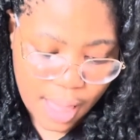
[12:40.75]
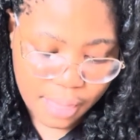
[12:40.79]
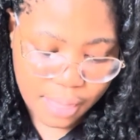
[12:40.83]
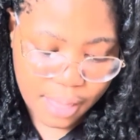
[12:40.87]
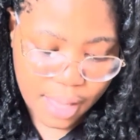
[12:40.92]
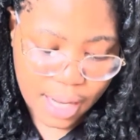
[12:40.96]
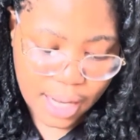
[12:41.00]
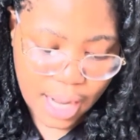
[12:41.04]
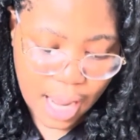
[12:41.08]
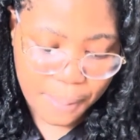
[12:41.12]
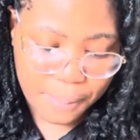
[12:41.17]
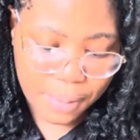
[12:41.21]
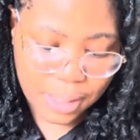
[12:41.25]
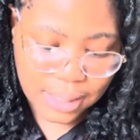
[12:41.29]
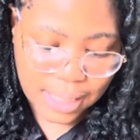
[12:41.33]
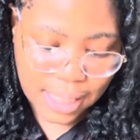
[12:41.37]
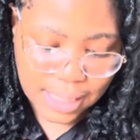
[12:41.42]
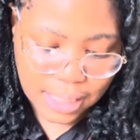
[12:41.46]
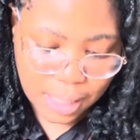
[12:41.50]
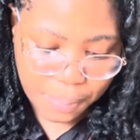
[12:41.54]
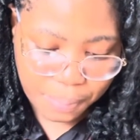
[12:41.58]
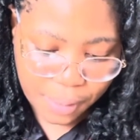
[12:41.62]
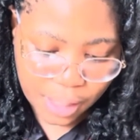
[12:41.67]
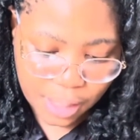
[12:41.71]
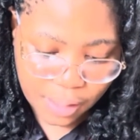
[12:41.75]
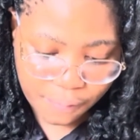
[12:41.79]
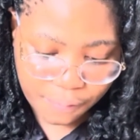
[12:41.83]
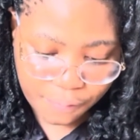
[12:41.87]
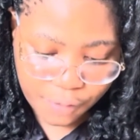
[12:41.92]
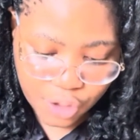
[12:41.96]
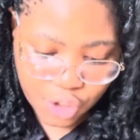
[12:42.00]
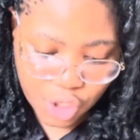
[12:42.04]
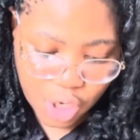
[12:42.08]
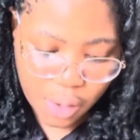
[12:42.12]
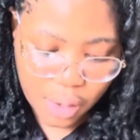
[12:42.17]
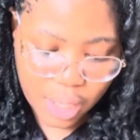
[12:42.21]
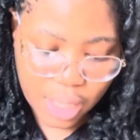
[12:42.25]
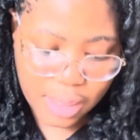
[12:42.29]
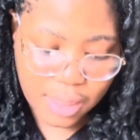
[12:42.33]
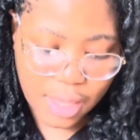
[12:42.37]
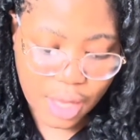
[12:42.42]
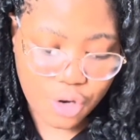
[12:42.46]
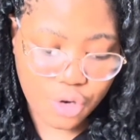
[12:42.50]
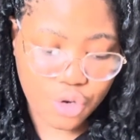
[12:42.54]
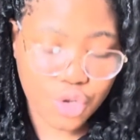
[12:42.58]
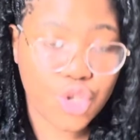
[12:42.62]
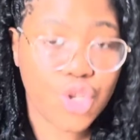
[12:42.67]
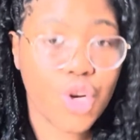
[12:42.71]
Then I'm a SASSA beneficiary,
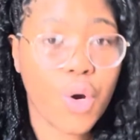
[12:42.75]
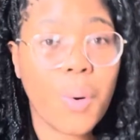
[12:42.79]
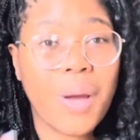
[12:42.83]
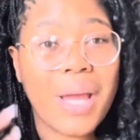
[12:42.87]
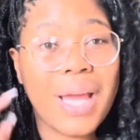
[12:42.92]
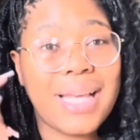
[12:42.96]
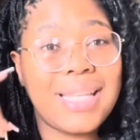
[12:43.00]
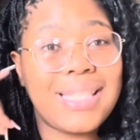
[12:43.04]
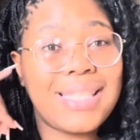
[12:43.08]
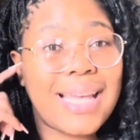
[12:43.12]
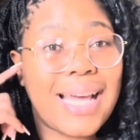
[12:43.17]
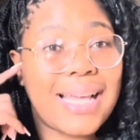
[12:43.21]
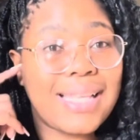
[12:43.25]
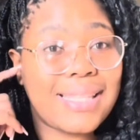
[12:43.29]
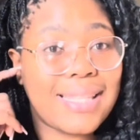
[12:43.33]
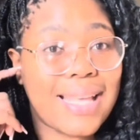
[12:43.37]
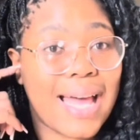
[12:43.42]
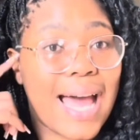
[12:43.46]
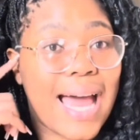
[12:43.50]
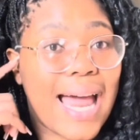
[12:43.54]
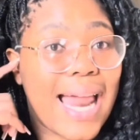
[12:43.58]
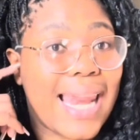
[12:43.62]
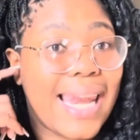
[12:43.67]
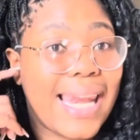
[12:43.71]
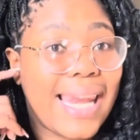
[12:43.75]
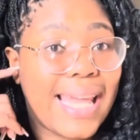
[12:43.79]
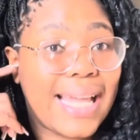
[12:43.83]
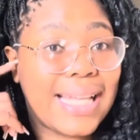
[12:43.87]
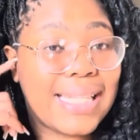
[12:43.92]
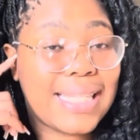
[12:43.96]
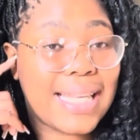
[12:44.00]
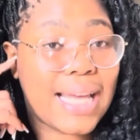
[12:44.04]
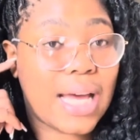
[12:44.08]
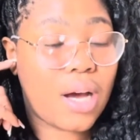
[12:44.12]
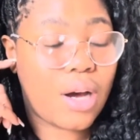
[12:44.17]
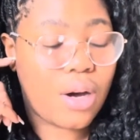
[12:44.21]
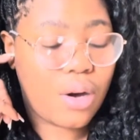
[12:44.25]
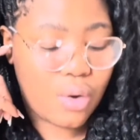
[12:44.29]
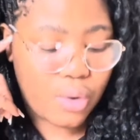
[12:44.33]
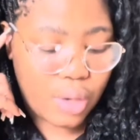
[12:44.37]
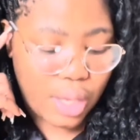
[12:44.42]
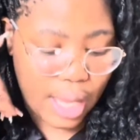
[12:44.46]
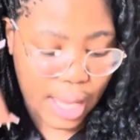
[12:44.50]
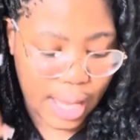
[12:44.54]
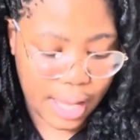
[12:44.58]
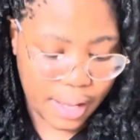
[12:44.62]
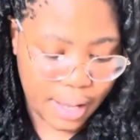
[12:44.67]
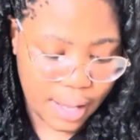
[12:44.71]
then you show a SASSA letter.
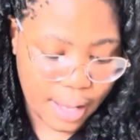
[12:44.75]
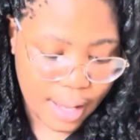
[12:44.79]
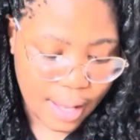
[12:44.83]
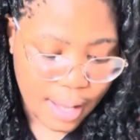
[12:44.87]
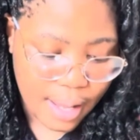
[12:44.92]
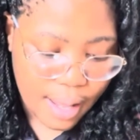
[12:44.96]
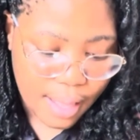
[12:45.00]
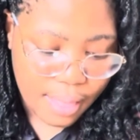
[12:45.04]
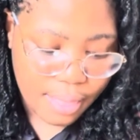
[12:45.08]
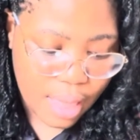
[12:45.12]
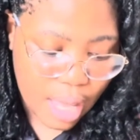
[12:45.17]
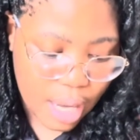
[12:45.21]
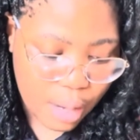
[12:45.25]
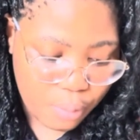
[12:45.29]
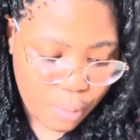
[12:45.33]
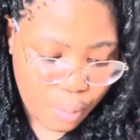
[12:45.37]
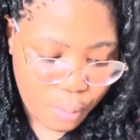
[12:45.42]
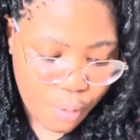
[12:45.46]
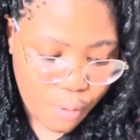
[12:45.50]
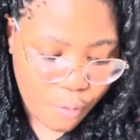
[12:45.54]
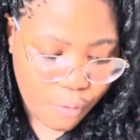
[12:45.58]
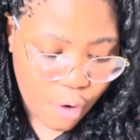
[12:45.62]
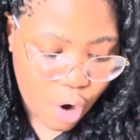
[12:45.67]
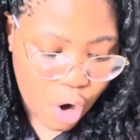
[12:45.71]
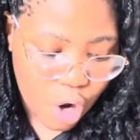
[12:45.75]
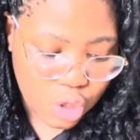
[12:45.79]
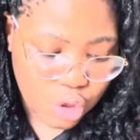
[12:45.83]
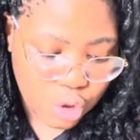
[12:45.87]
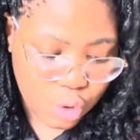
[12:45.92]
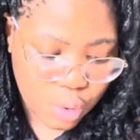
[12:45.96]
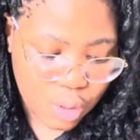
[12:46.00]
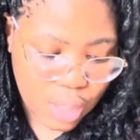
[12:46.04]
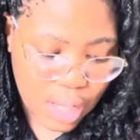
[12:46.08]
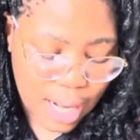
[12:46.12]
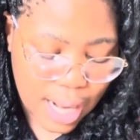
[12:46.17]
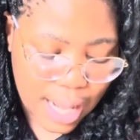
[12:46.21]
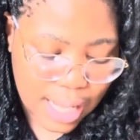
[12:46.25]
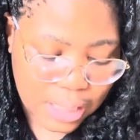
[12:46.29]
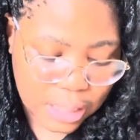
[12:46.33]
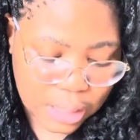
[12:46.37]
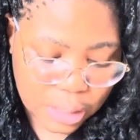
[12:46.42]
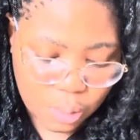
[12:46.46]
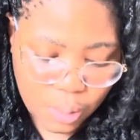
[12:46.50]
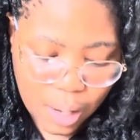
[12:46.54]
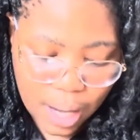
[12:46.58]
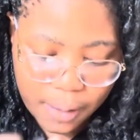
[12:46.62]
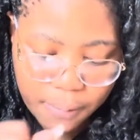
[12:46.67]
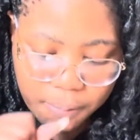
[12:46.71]
Okay, then we move on to the
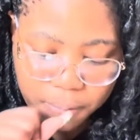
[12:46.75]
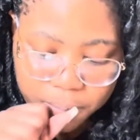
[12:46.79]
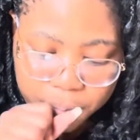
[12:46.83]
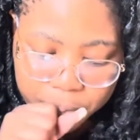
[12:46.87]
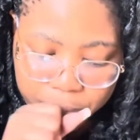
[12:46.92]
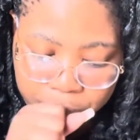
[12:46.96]
last one,